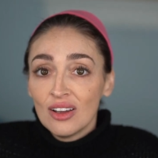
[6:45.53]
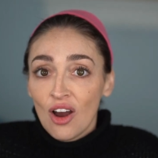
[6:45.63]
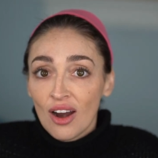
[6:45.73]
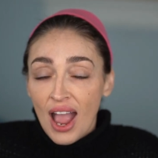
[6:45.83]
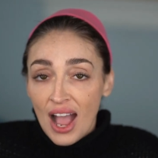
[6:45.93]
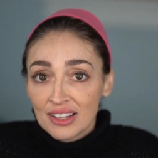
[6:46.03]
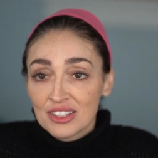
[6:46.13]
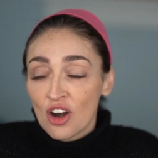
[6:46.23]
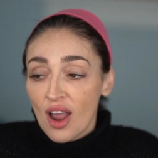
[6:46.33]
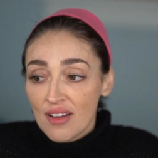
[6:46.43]
our hats
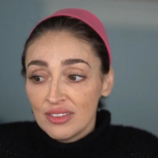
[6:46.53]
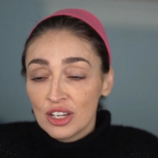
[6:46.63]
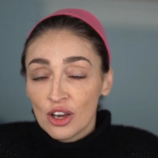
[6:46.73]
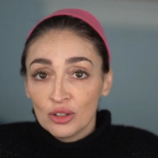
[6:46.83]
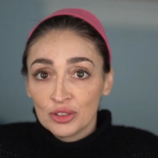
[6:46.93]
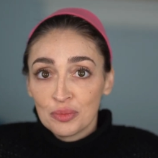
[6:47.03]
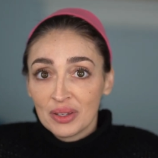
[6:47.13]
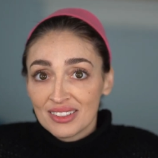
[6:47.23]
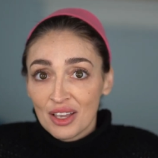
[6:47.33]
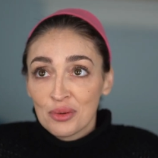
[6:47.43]
and our heavy coats
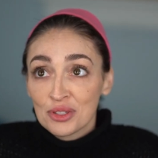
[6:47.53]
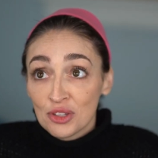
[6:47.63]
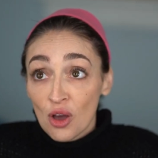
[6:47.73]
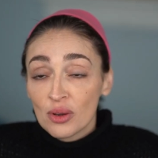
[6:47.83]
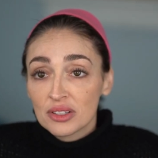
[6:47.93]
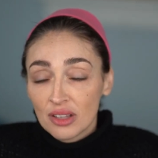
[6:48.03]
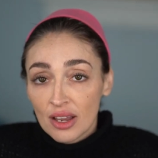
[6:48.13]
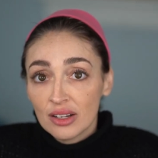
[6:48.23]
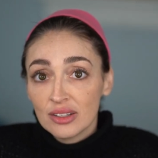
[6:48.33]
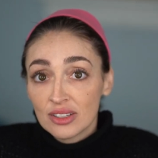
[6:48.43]
because I was so excited